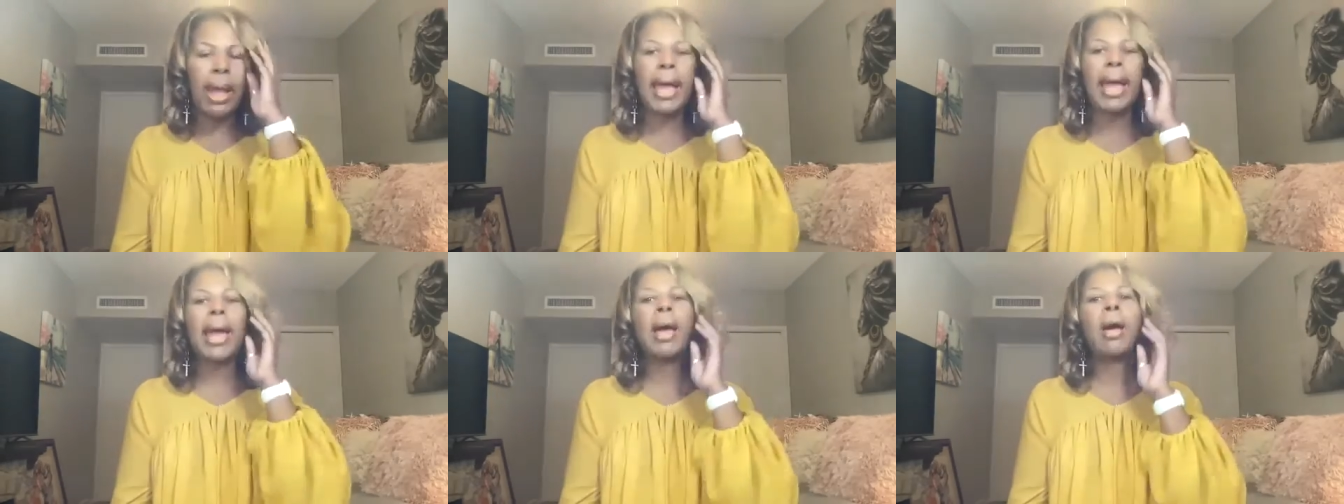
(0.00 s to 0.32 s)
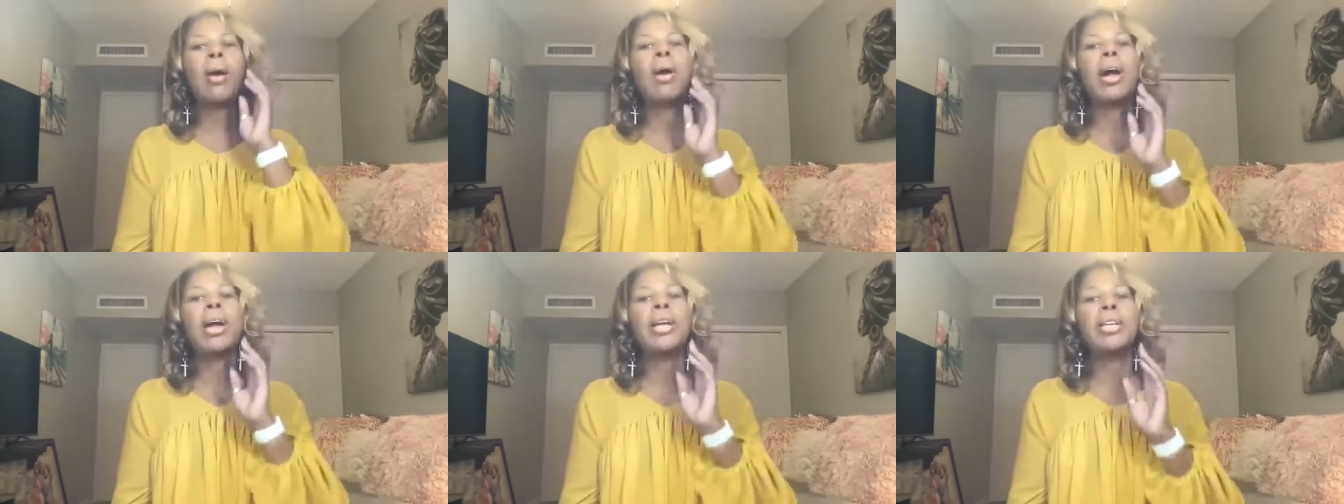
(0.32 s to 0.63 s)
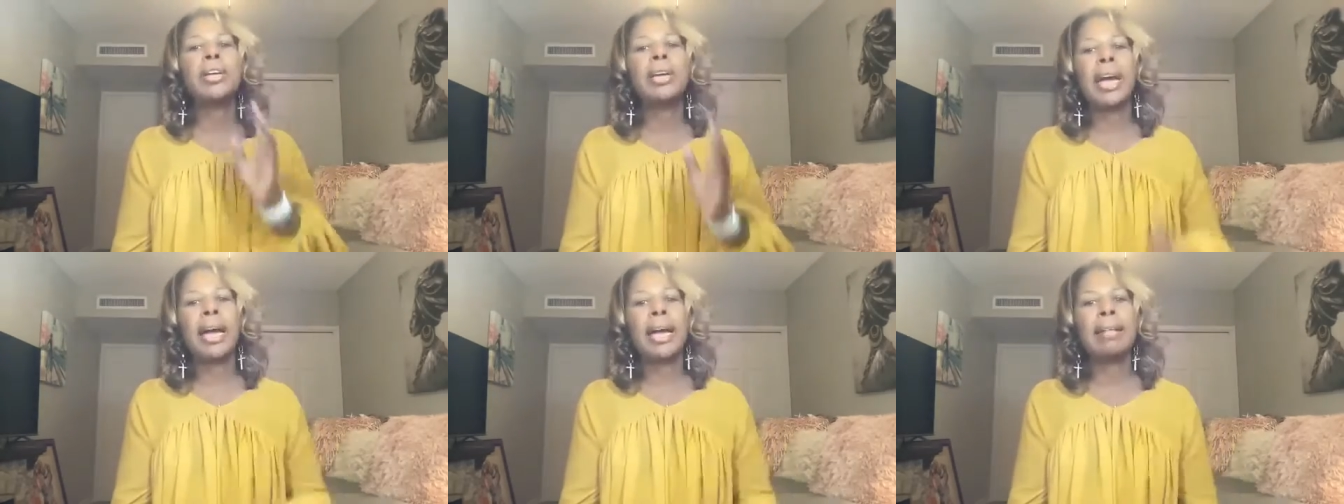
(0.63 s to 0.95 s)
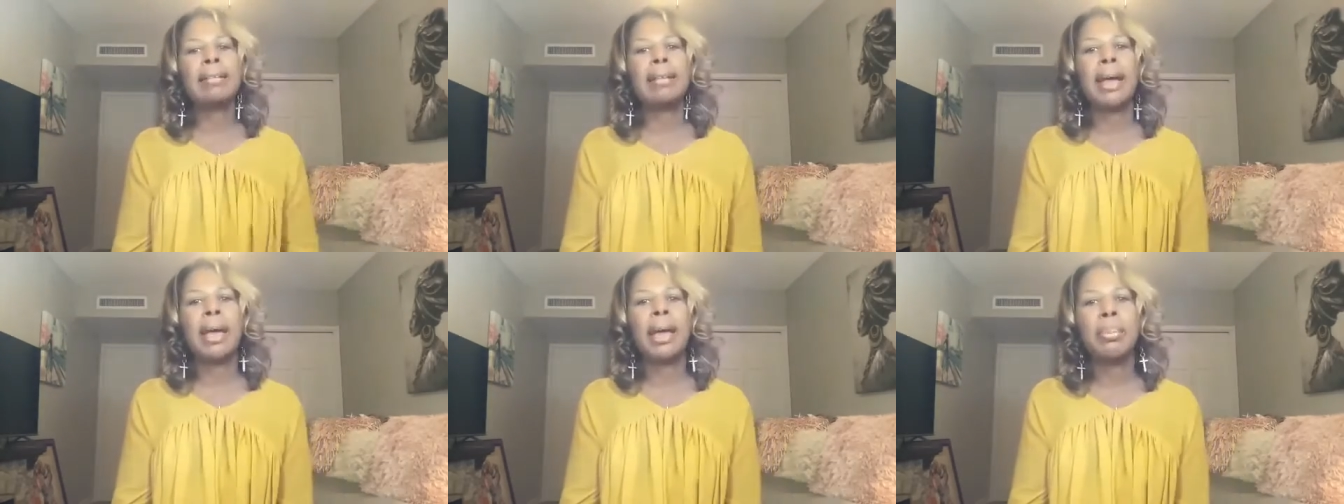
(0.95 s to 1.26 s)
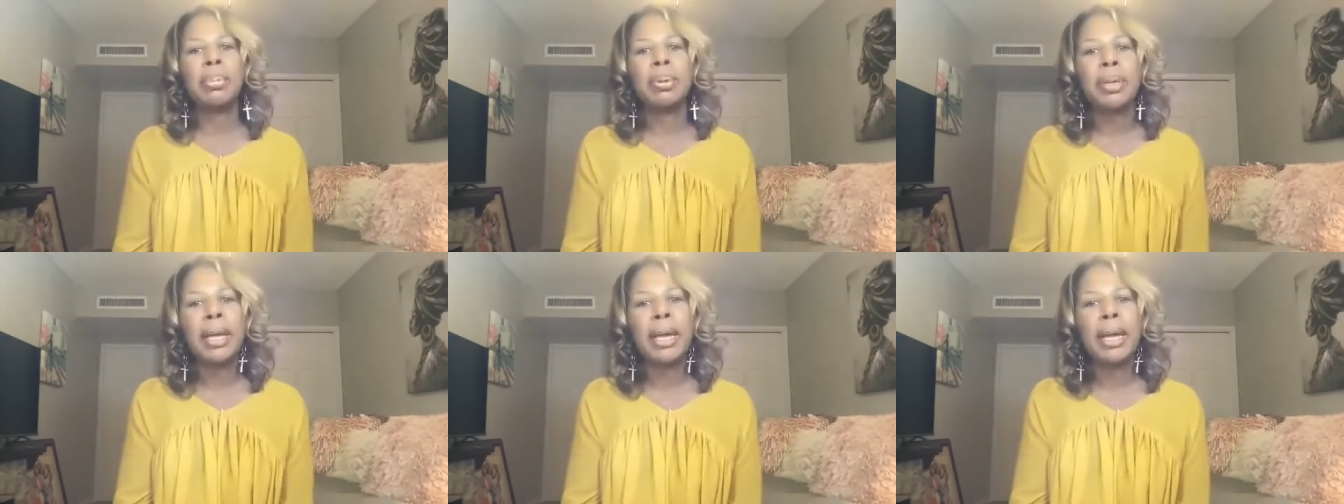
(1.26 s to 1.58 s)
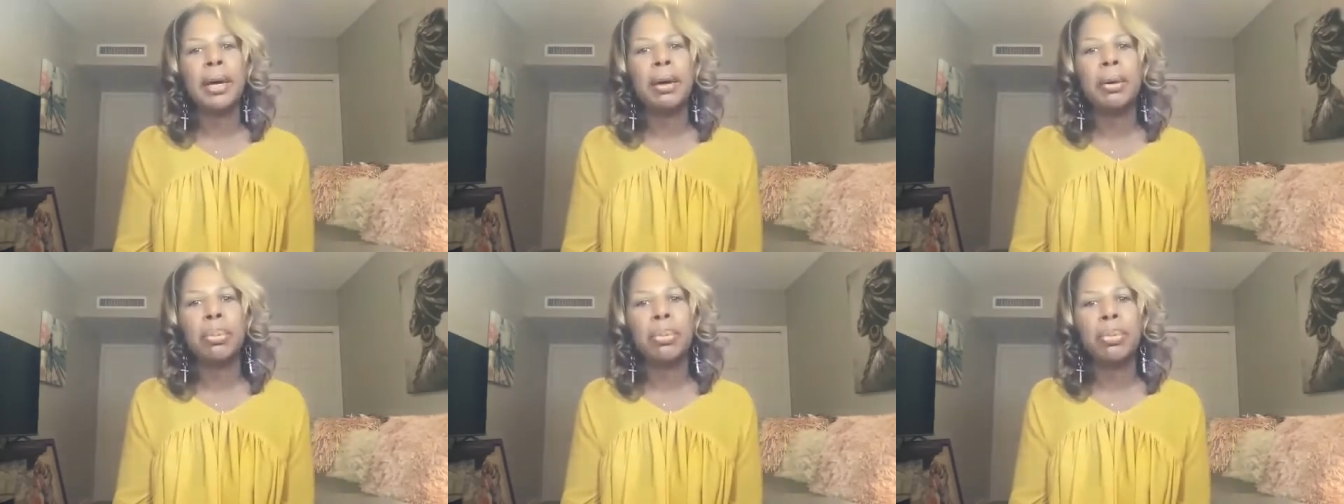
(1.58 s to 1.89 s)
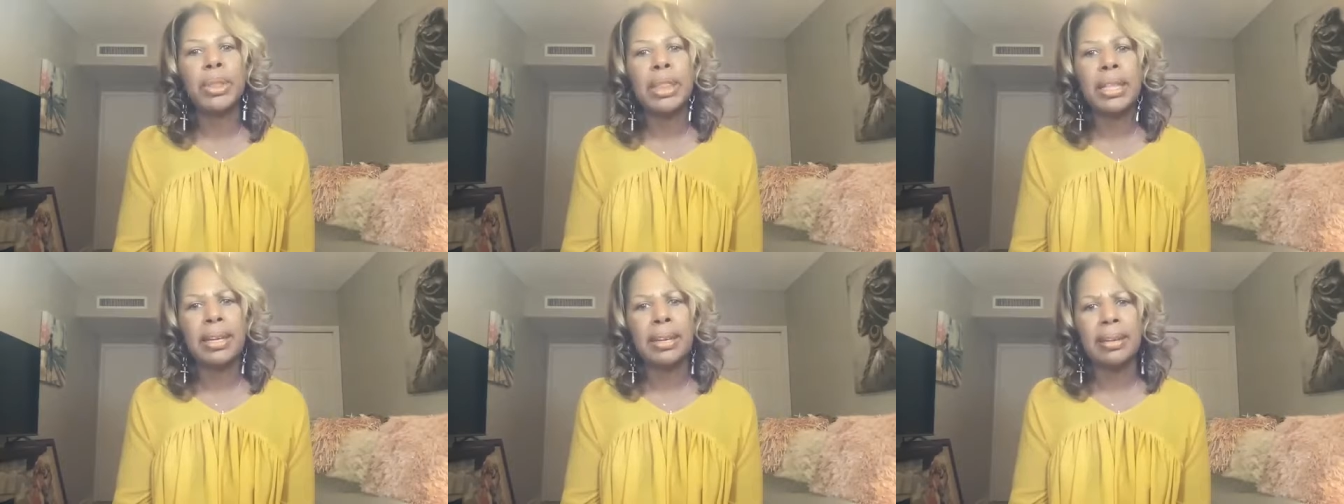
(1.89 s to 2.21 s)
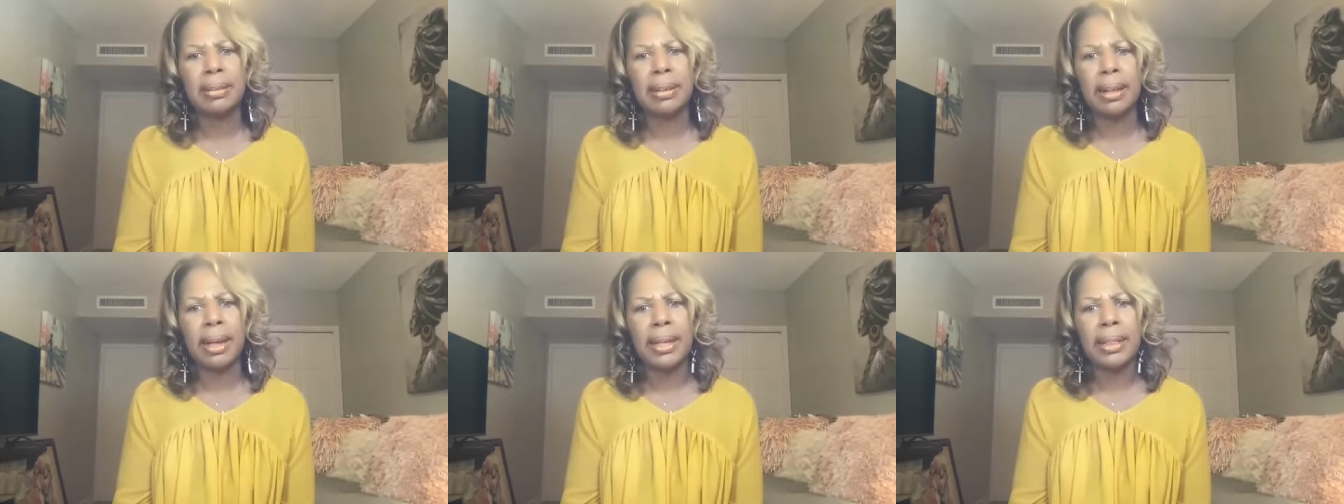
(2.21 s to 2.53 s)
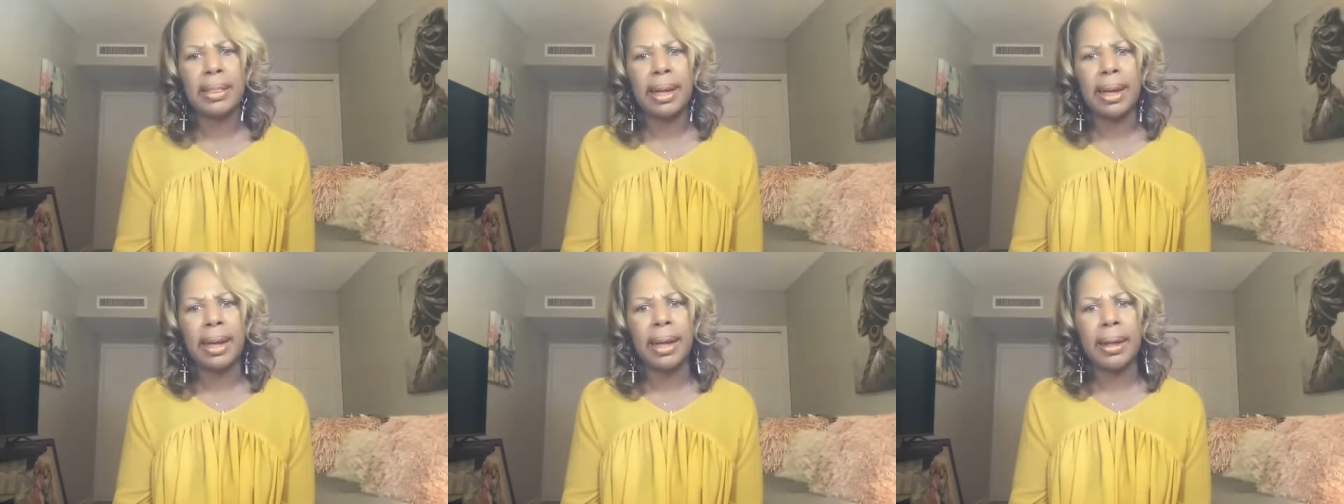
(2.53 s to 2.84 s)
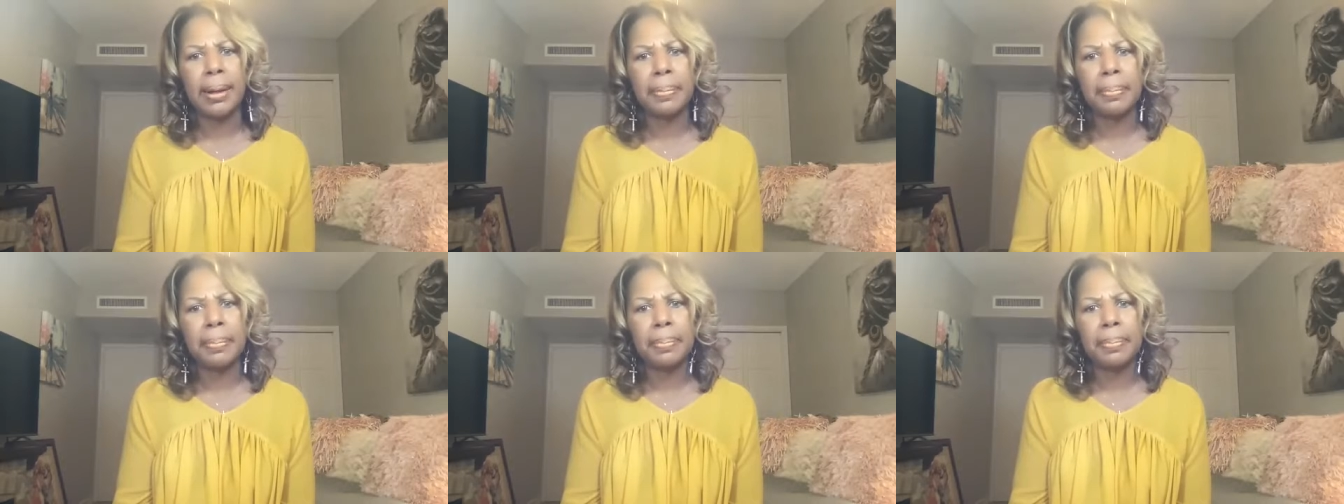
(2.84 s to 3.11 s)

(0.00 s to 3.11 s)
how are you guys able to help with things like that?